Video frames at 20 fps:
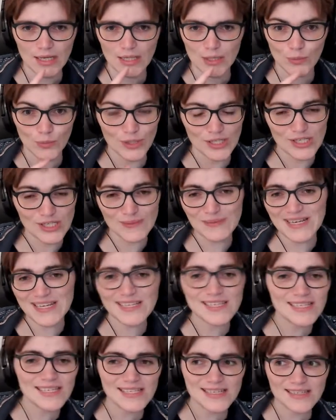which
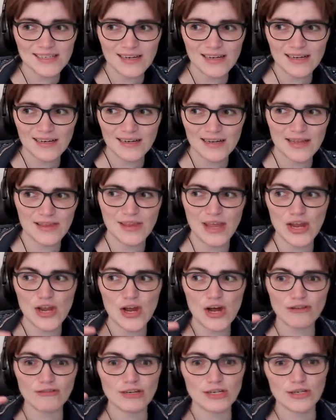means they
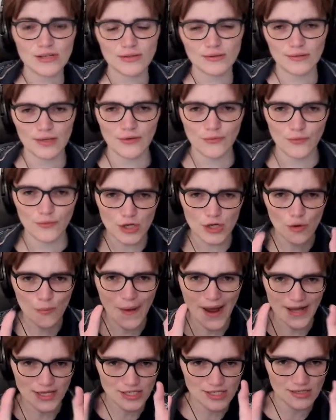are if we go
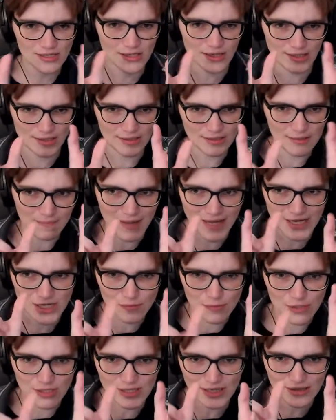back to the
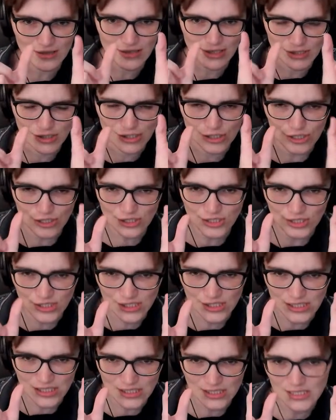measurements and the
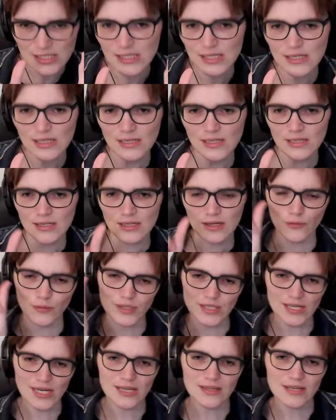uncertainties, if we
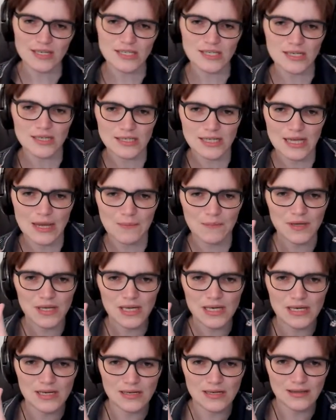say this is
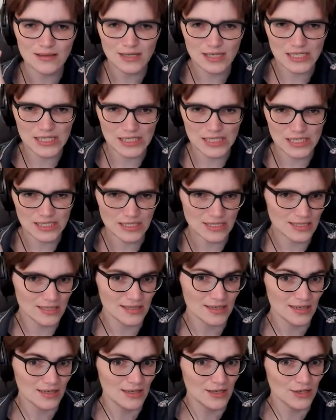CMB, this is
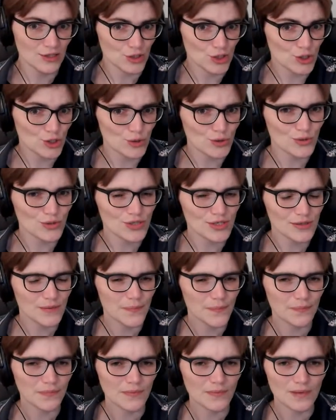shoes,
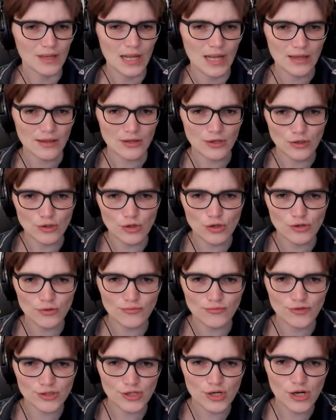the
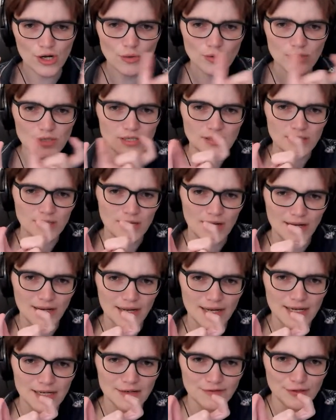new results are
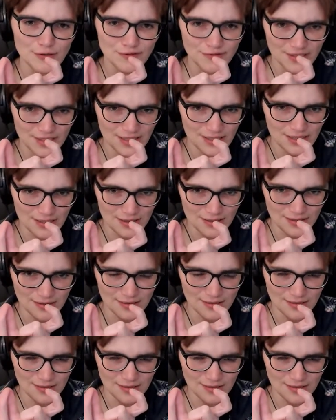kind of over here.